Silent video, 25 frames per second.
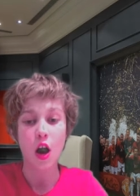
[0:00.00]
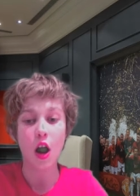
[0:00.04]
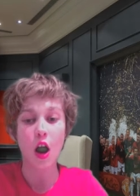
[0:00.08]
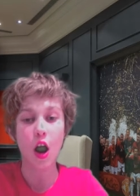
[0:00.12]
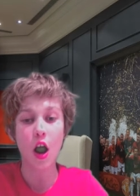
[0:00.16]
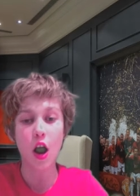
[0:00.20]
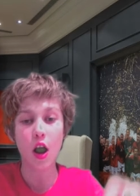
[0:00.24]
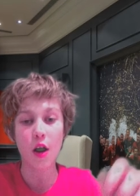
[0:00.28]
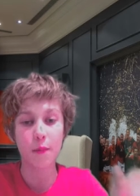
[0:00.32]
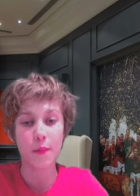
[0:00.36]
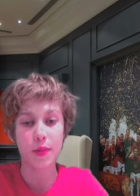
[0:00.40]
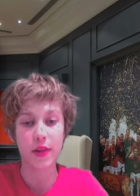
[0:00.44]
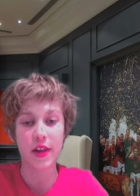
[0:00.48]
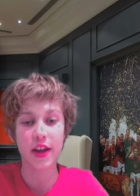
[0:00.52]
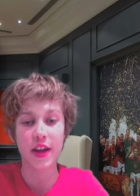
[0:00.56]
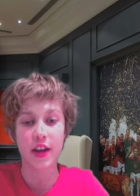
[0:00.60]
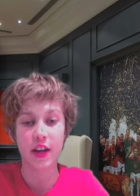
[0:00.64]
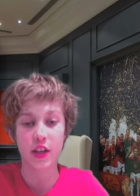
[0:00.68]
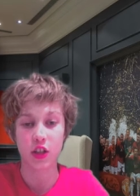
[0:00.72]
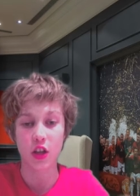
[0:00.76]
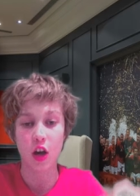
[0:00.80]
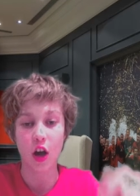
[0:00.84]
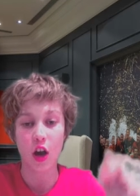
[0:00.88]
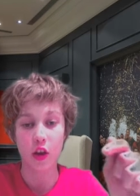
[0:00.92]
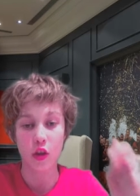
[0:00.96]
our
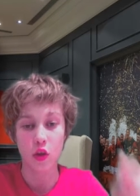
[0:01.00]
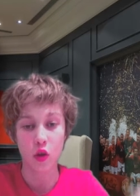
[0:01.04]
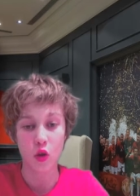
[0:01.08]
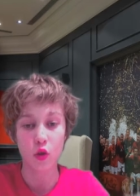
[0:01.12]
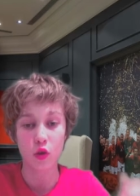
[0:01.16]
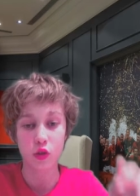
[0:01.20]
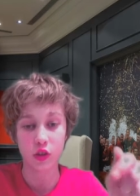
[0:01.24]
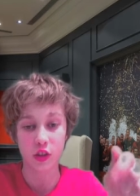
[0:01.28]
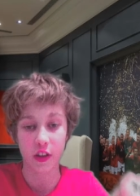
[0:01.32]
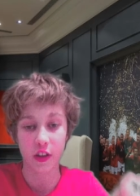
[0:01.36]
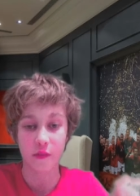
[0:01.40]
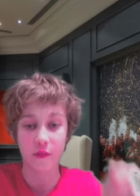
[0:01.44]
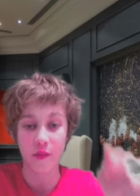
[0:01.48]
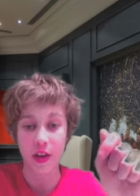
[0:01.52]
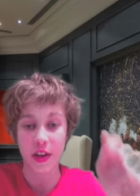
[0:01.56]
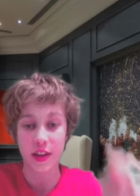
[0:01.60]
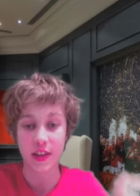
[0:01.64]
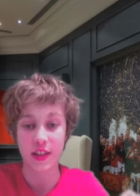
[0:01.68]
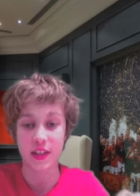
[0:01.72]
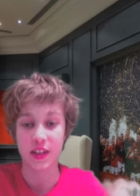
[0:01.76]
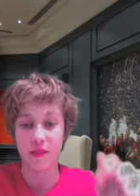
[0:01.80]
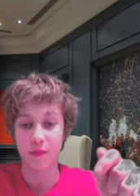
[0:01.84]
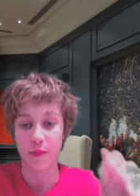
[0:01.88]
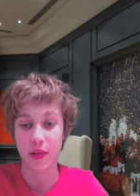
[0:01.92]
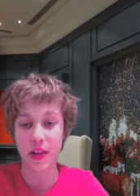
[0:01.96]
players are not
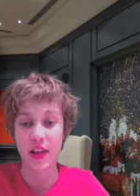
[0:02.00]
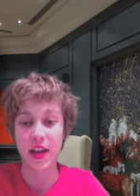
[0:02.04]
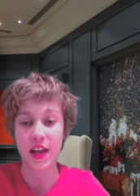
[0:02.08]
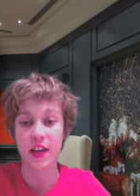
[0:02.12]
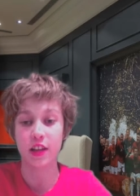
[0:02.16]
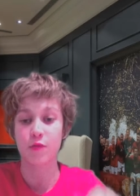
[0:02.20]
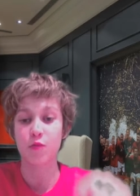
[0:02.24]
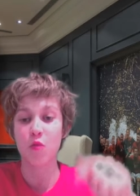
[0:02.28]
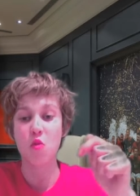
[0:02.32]
defensive players.